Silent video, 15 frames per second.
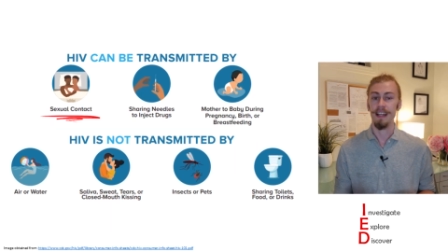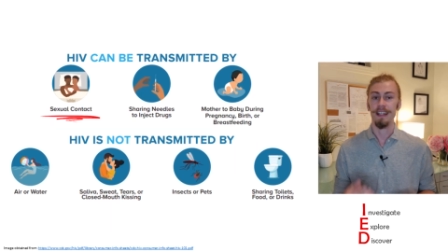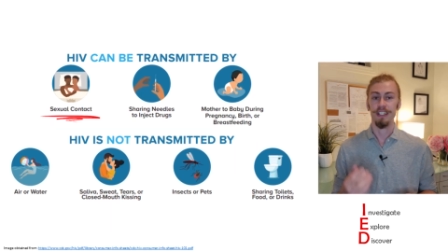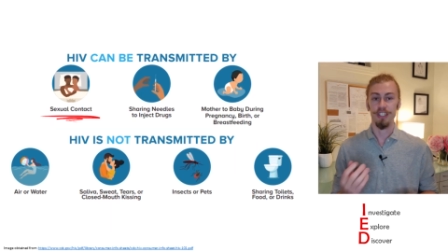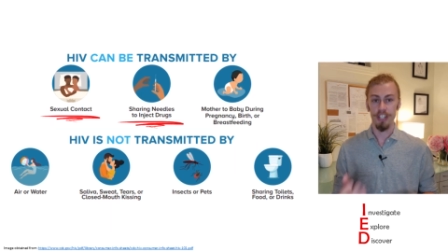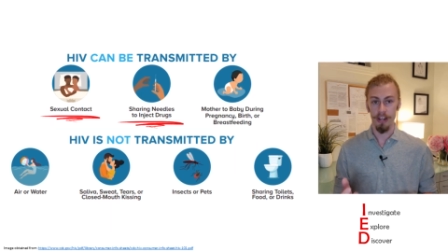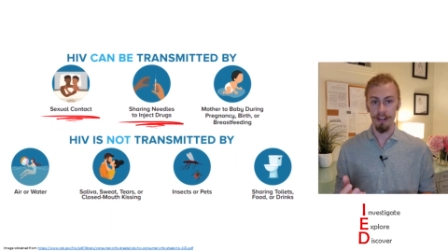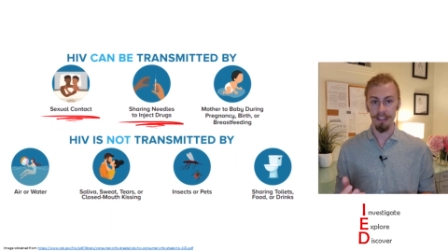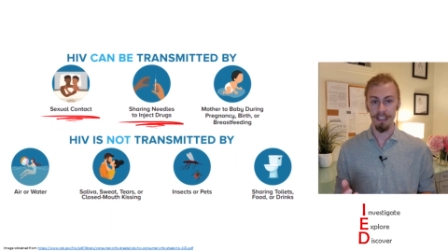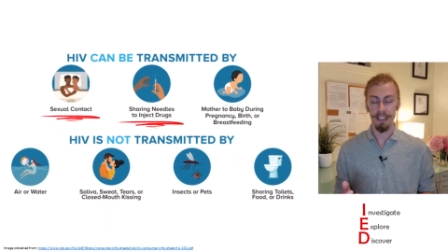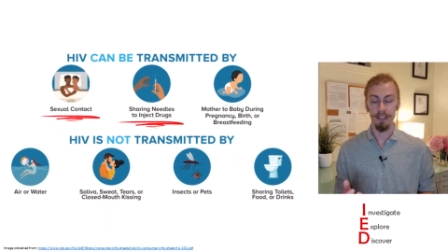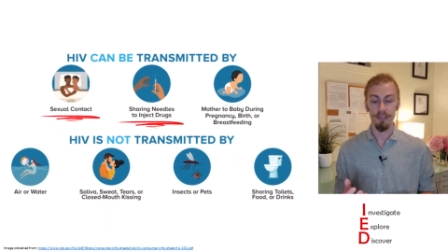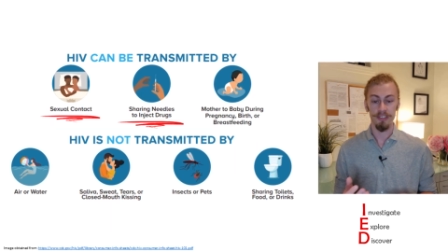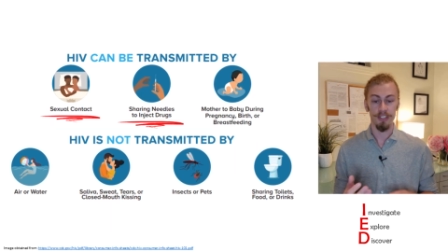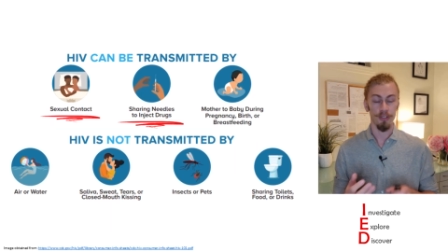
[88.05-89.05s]
sharing
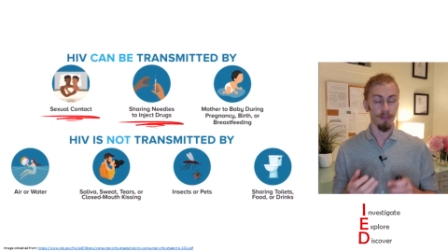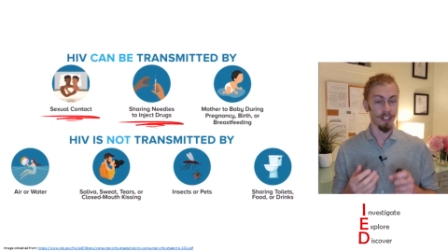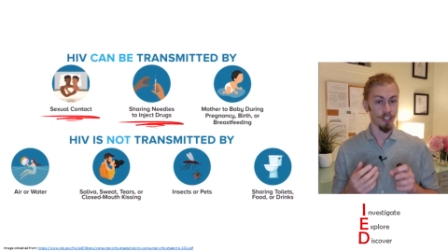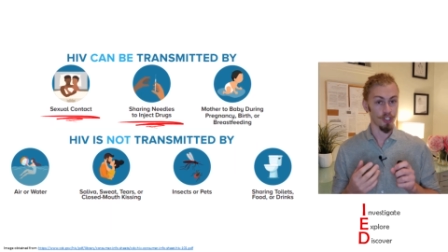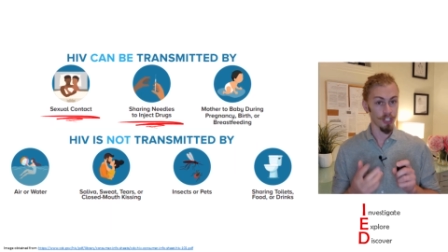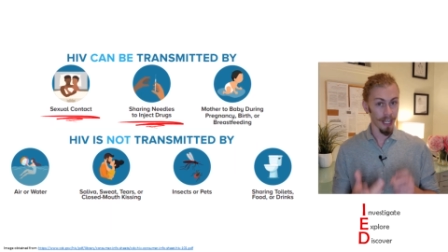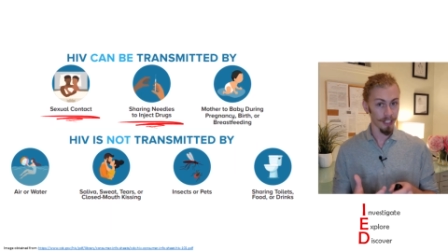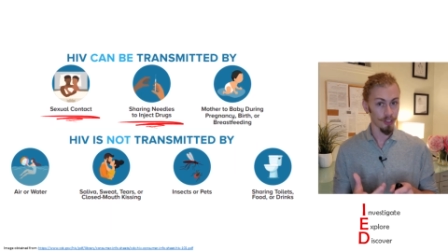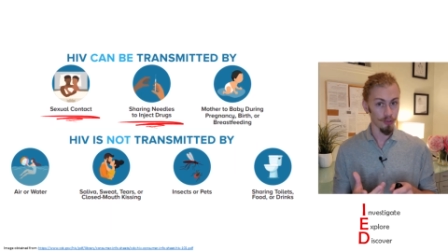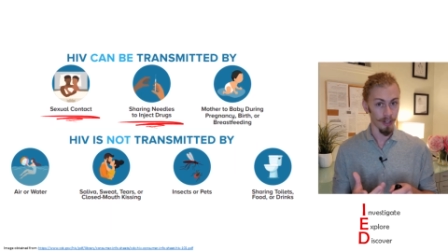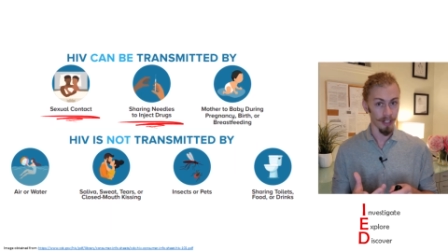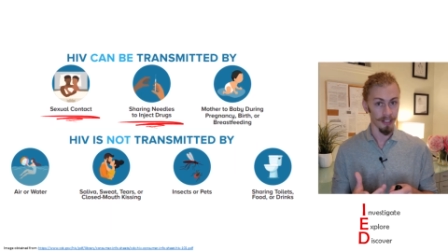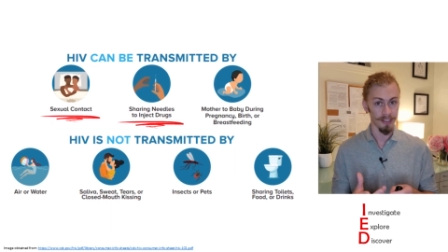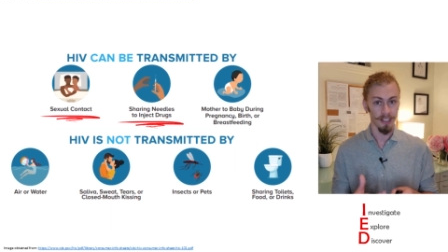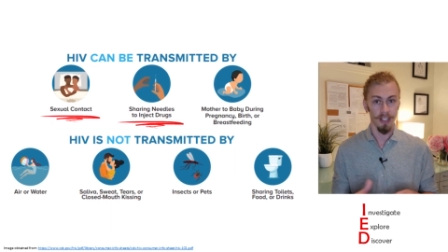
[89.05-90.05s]
needles to inject
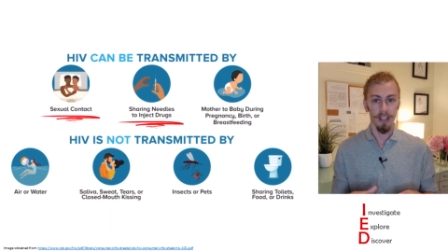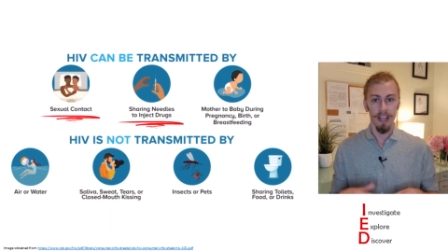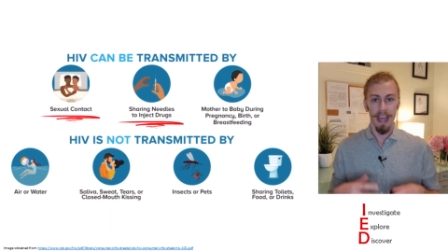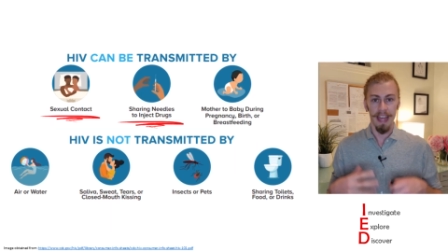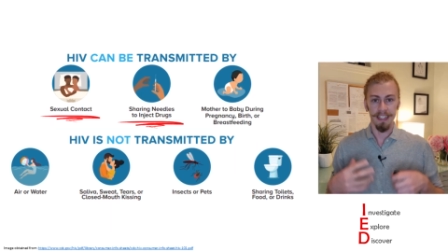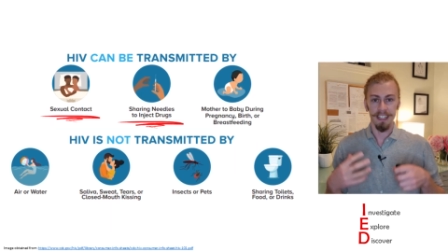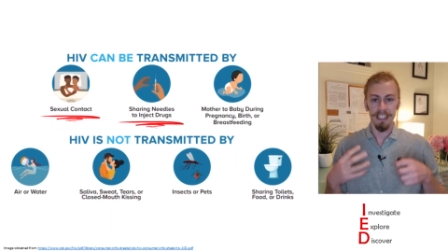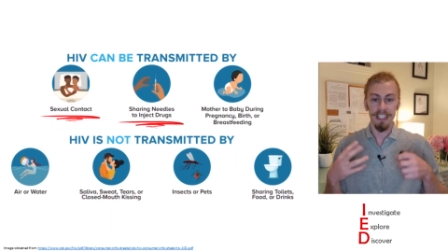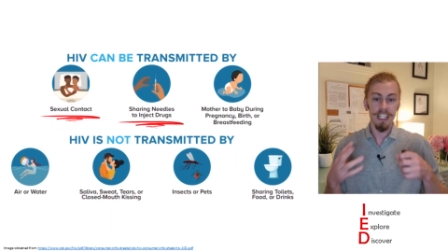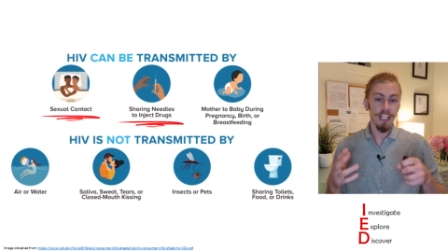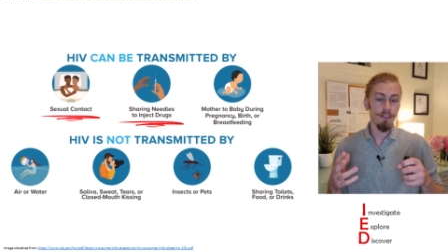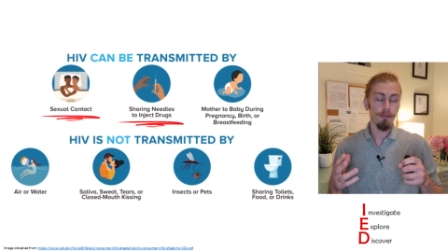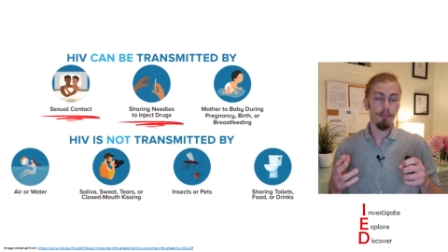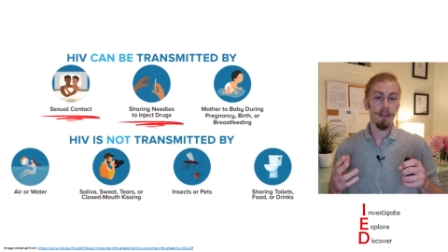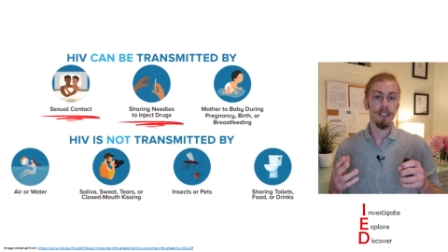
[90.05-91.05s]
drugs, and can
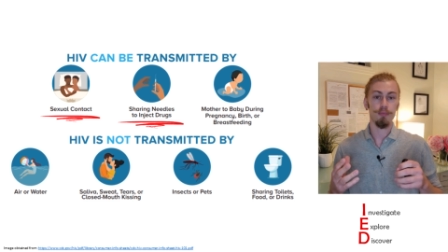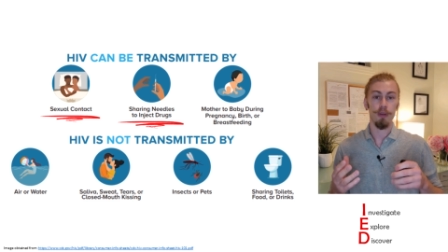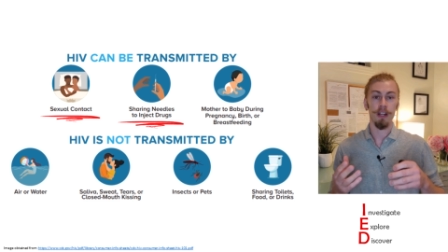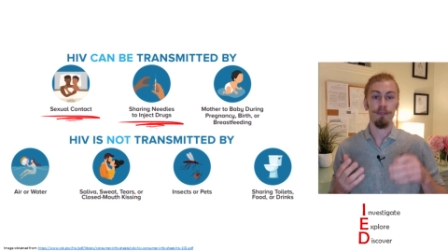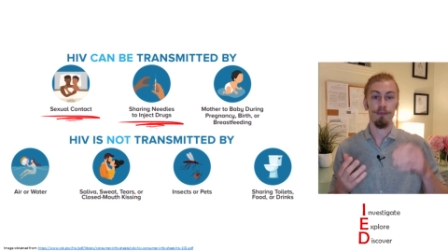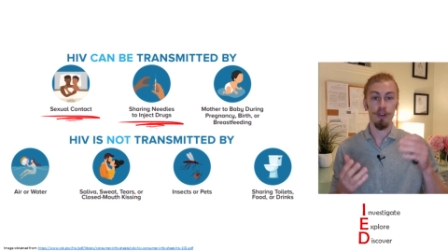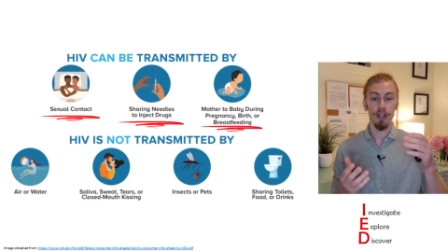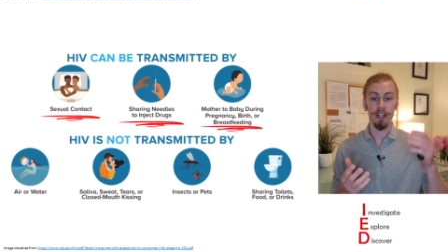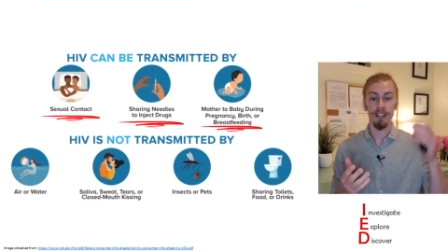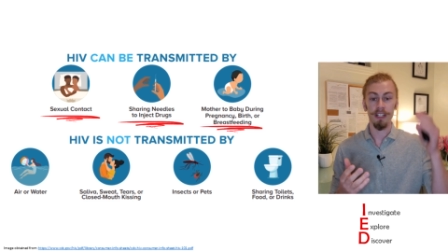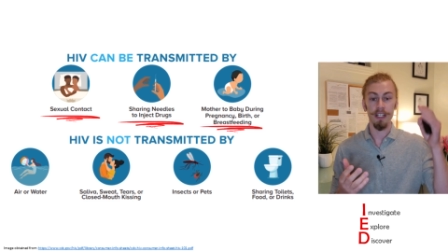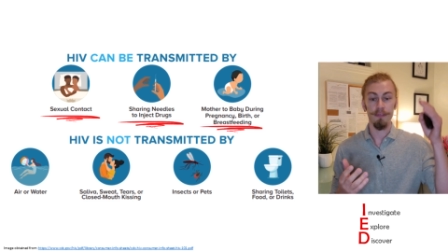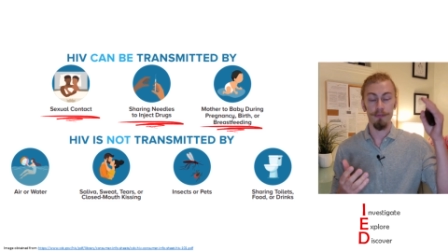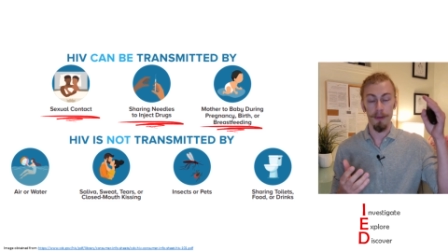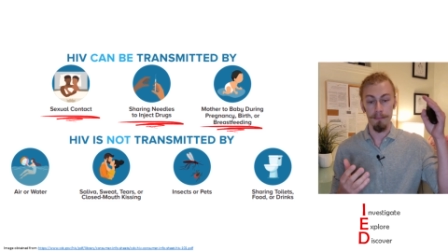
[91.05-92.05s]
even be spread
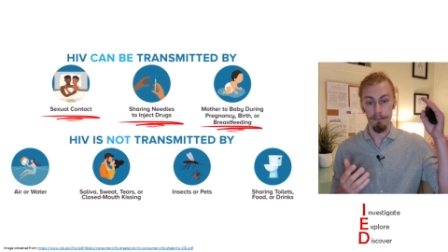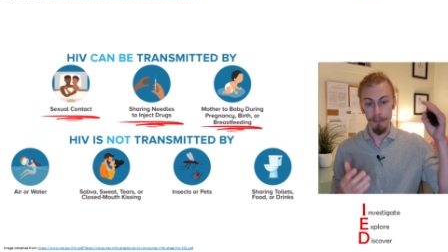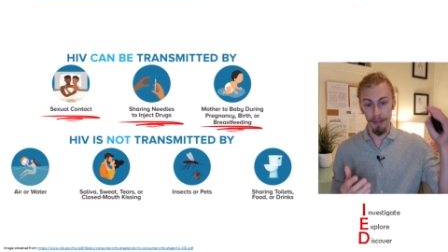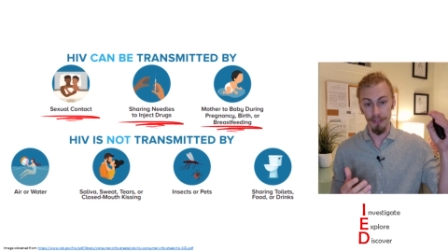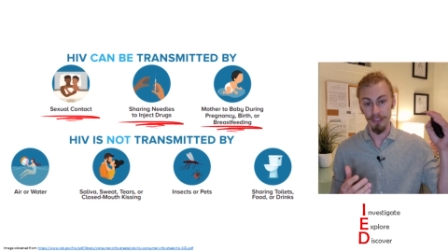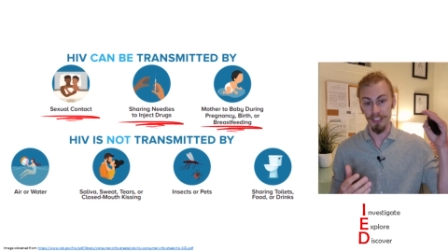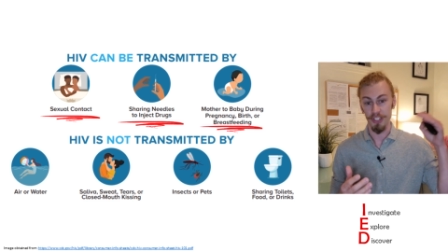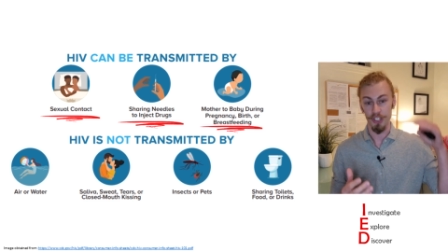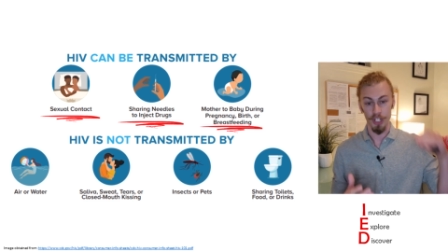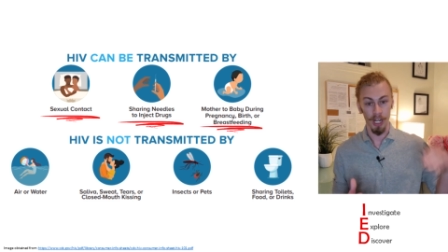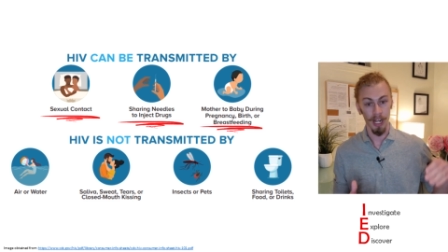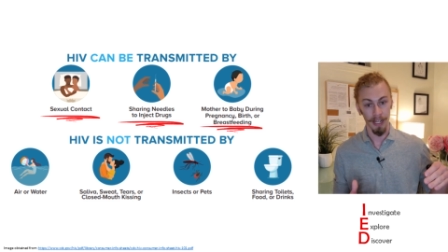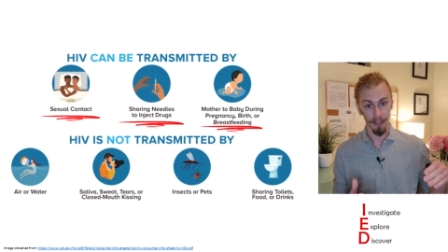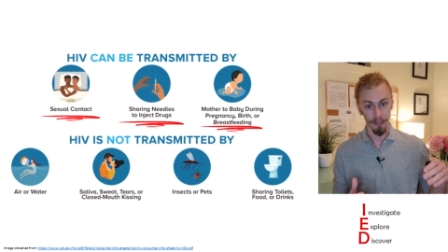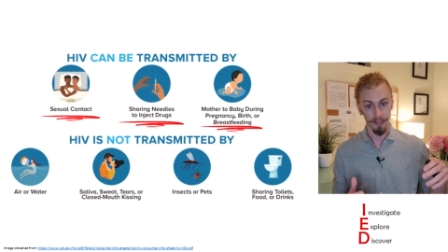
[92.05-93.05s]
vertically from mother to
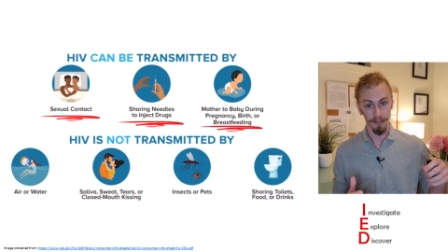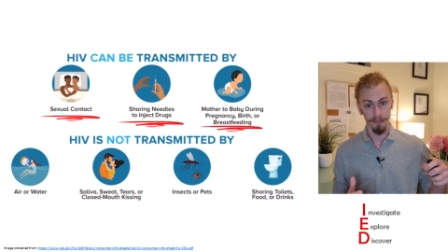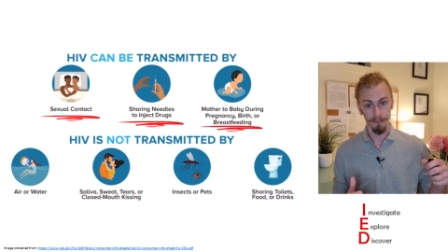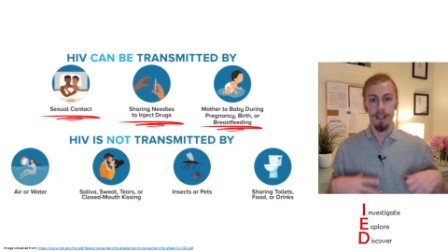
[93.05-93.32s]
child.